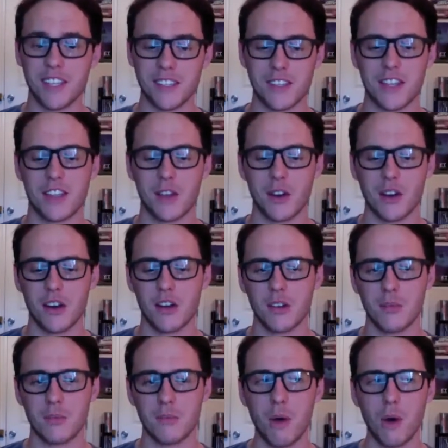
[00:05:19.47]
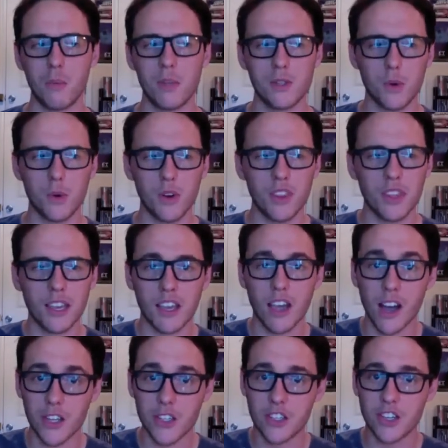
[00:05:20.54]
Like there are moments where the
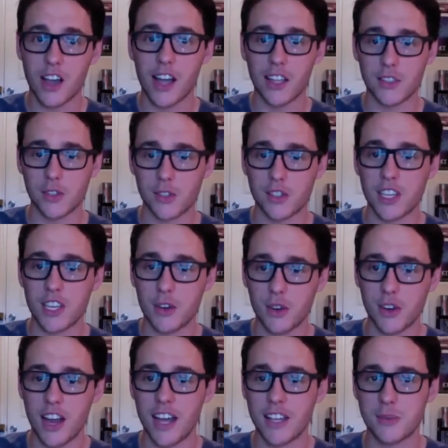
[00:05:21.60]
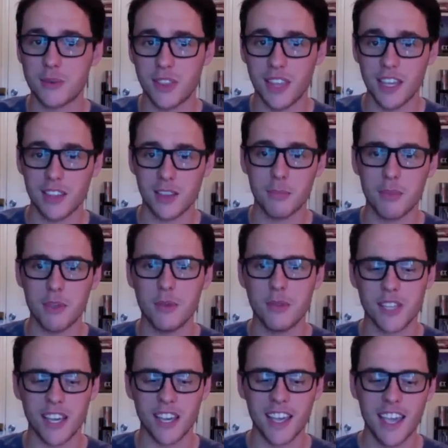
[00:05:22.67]
gunshots are synchronized with like the
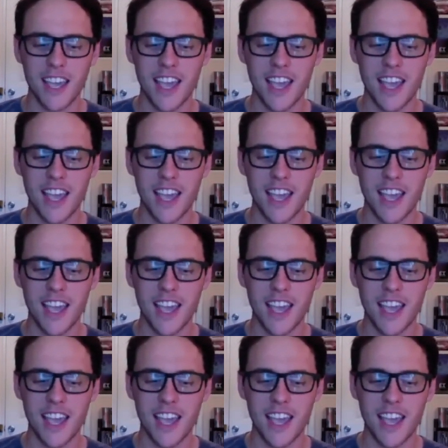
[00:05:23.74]
music,